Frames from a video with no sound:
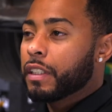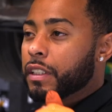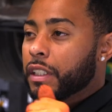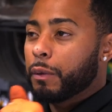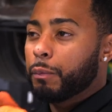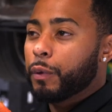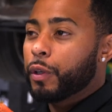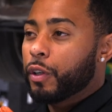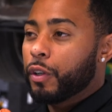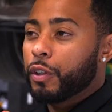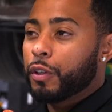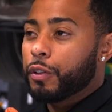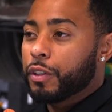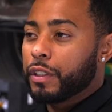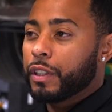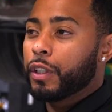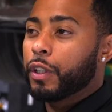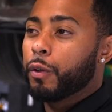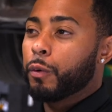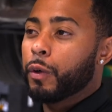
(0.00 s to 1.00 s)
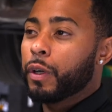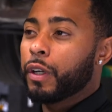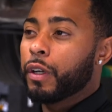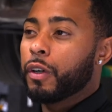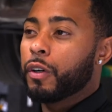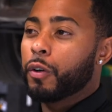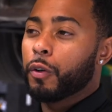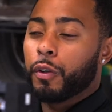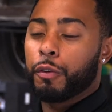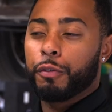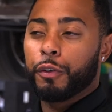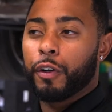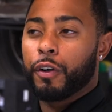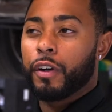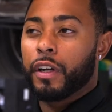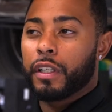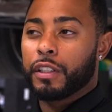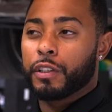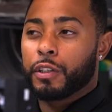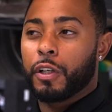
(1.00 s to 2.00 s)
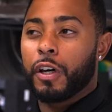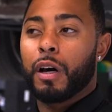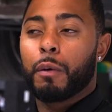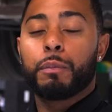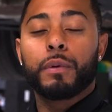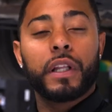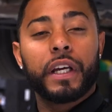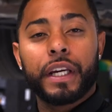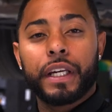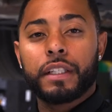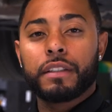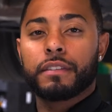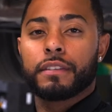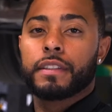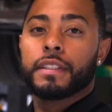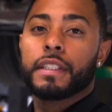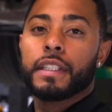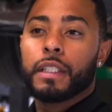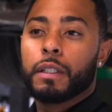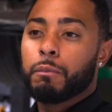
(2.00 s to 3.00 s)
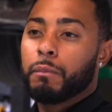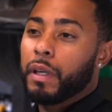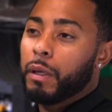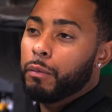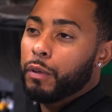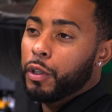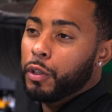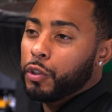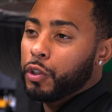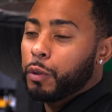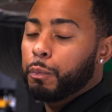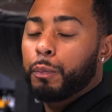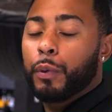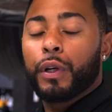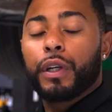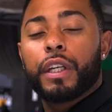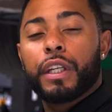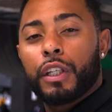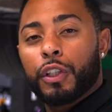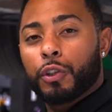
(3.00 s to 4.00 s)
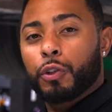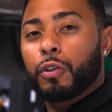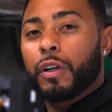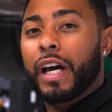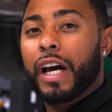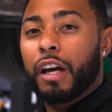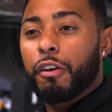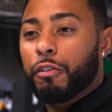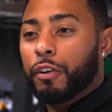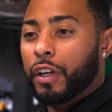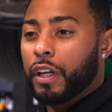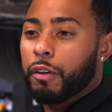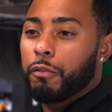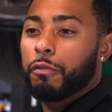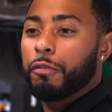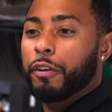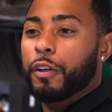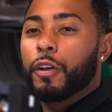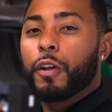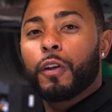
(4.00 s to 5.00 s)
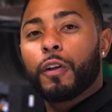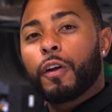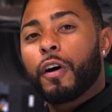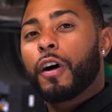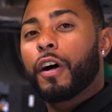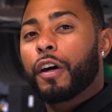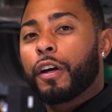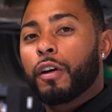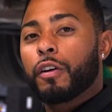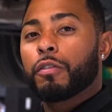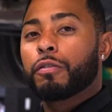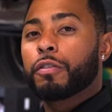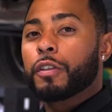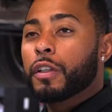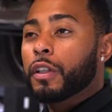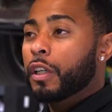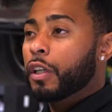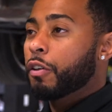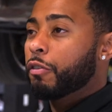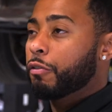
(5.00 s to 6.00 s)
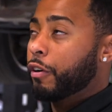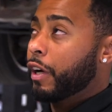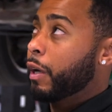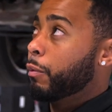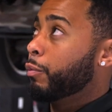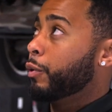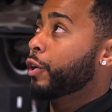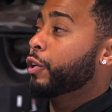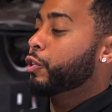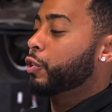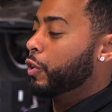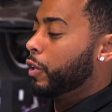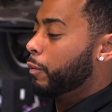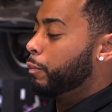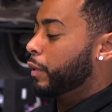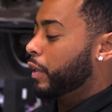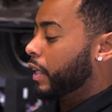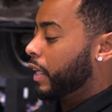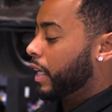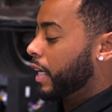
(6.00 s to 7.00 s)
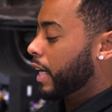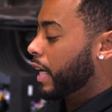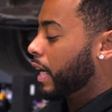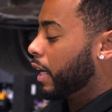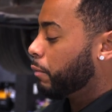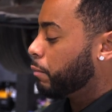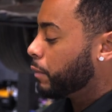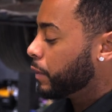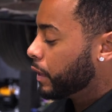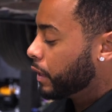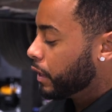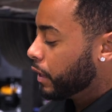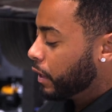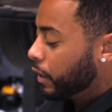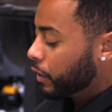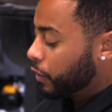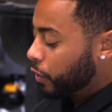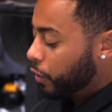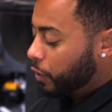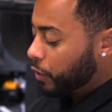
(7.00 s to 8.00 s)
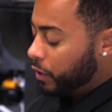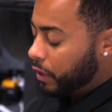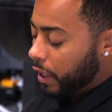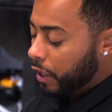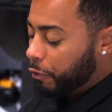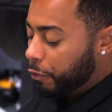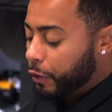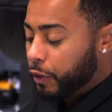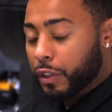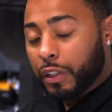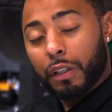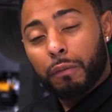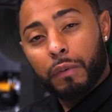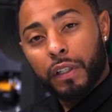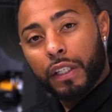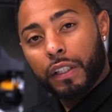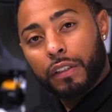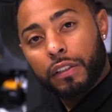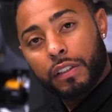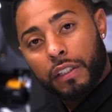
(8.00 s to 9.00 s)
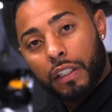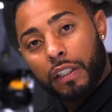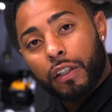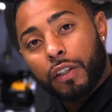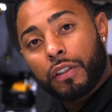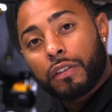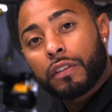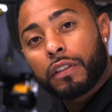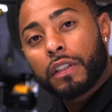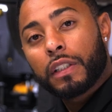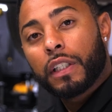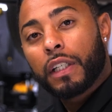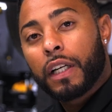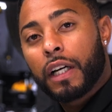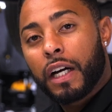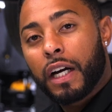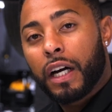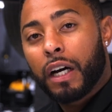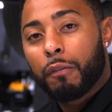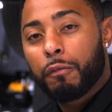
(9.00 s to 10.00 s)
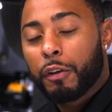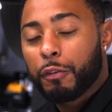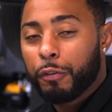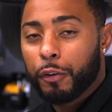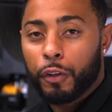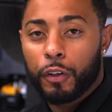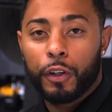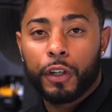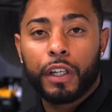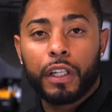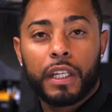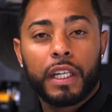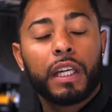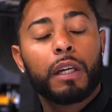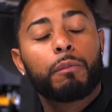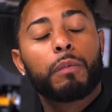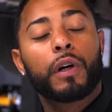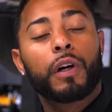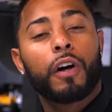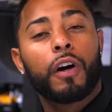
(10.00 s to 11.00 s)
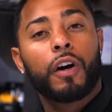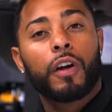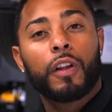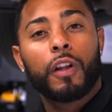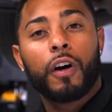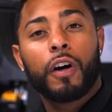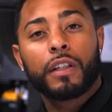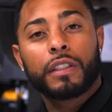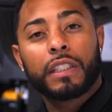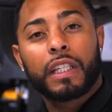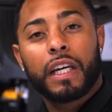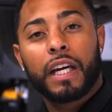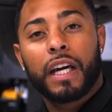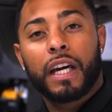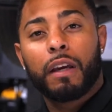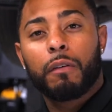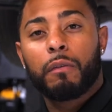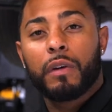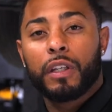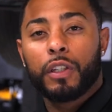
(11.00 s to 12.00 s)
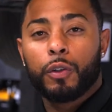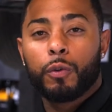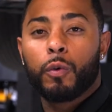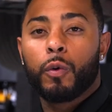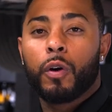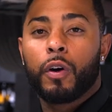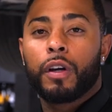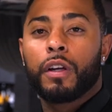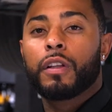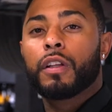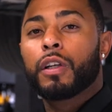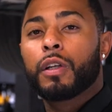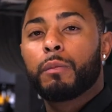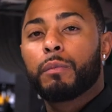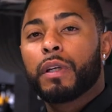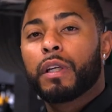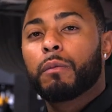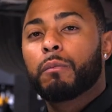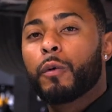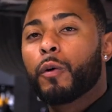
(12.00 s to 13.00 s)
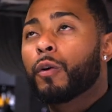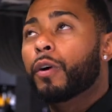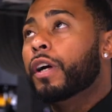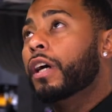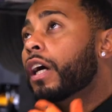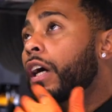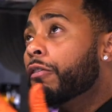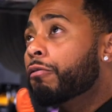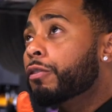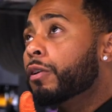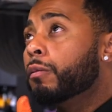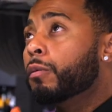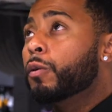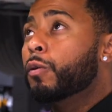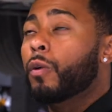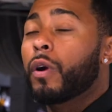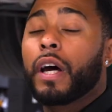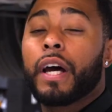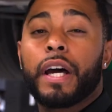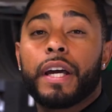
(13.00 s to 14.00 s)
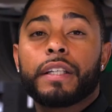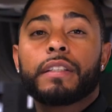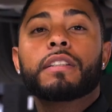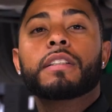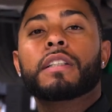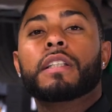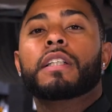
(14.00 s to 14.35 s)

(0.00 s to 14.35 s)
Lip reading: typically on your steering wheel, or if you're at a stoplight, maybe you're just putting it in drive, you're going to feel a lot of vibration up in the cab. So it's definitely something to consider if you're looking to keep a car a long time and you want a little bit of more comfortable ride